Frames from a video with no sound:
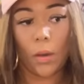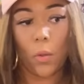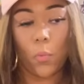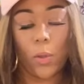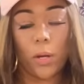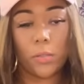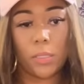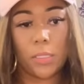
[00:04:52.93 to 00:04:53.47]

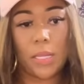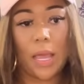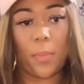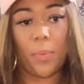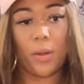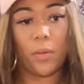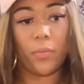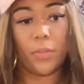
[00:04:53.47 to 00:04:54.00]
What else is
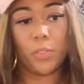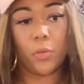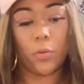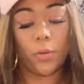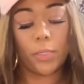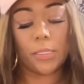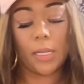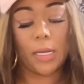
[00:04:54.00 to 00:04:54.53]
happening for
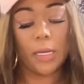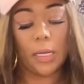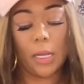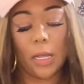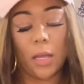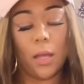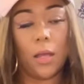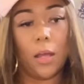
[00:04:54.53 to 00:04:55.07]
Taurus in
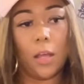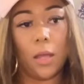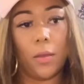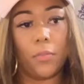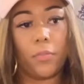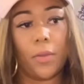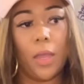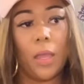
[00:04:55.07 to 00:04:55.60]

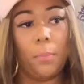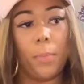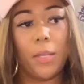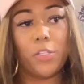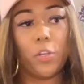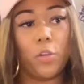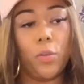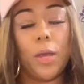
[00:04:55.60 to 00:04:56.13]
love? Make
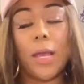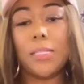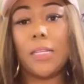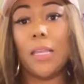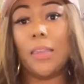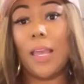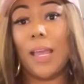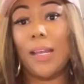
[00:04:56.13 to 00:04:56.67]
sure you guys
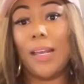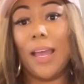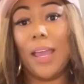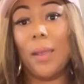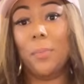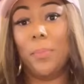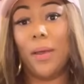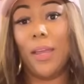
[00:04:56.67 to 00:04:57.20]
hit that
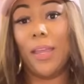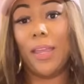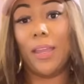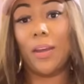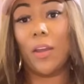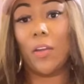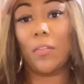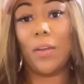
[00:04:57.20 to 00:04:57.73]
like
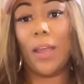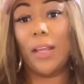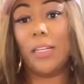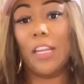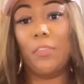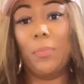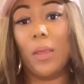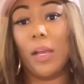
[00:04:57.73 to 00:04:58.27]
button, all right?
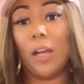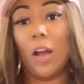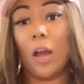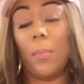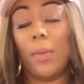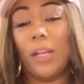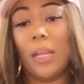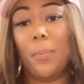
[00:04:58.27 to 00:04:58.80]
Leave me a
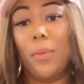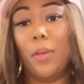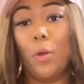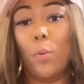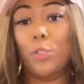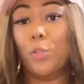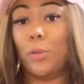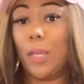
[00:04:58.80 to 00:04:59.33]
comment. Let me know
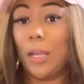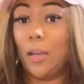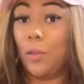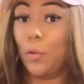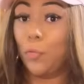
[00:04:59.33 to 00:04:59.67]
what you think of the